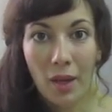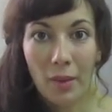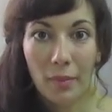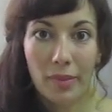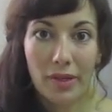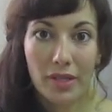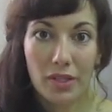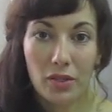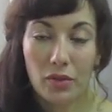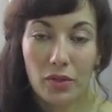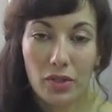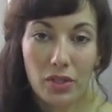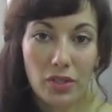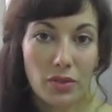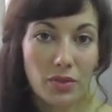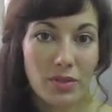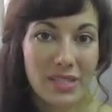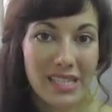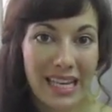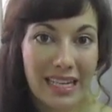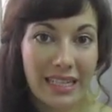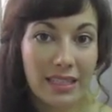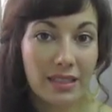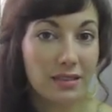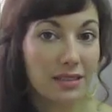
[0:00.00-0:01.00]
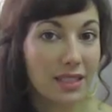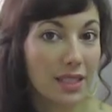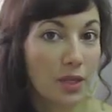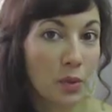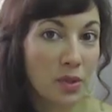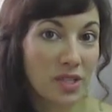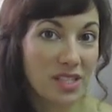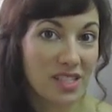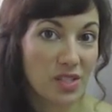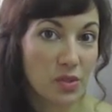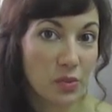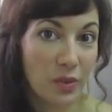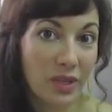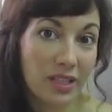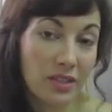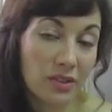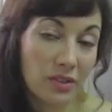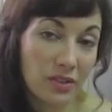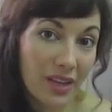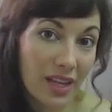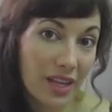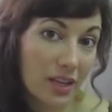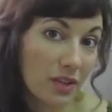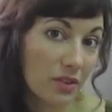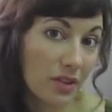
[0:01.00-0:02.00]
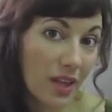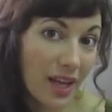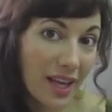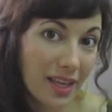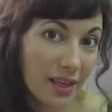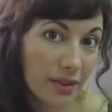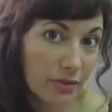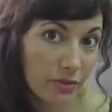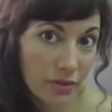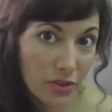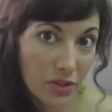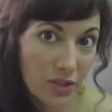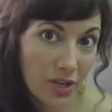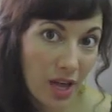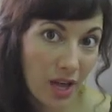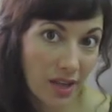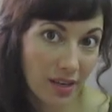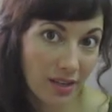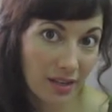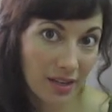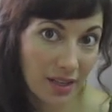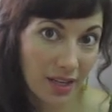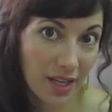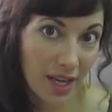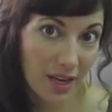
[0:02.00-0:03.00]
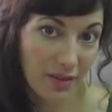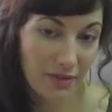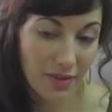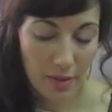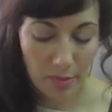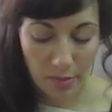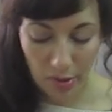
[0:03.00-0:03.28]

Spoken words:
but you could use any liquid sweetener that you like if you're not an agave